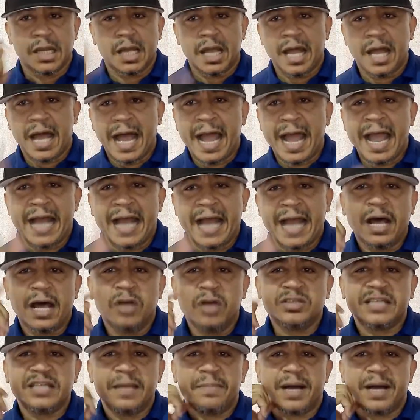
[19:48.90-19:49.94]
I
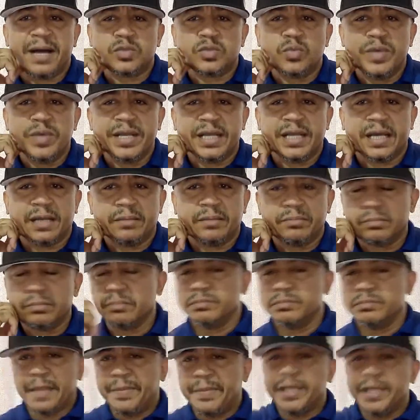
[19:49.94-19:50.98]
announced them as winner.
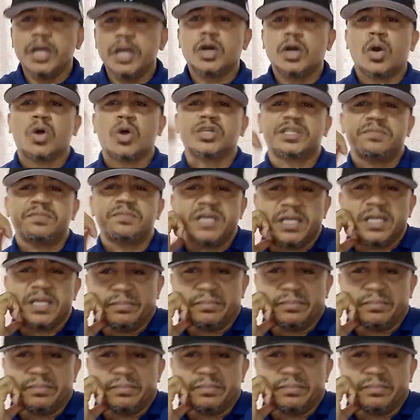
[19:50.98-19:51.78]
They begin cost me.